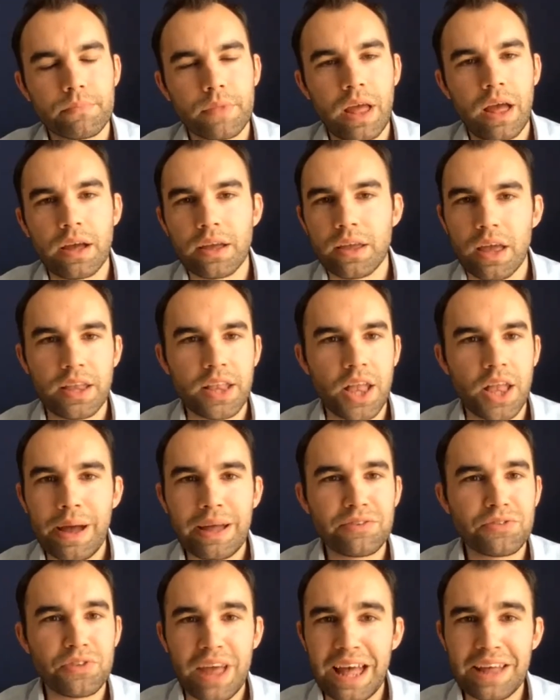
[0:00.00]

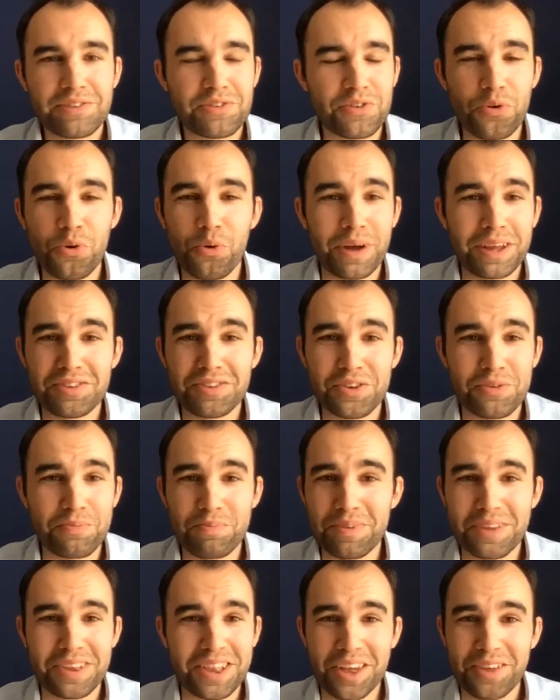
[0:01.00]
As always,
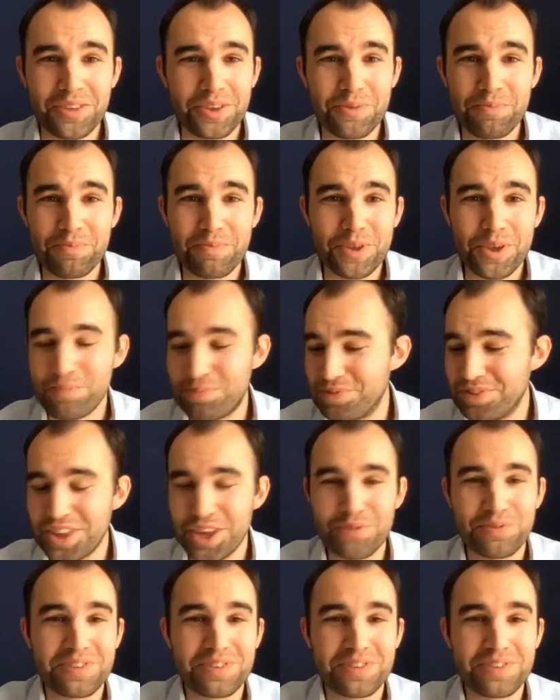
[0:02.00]
you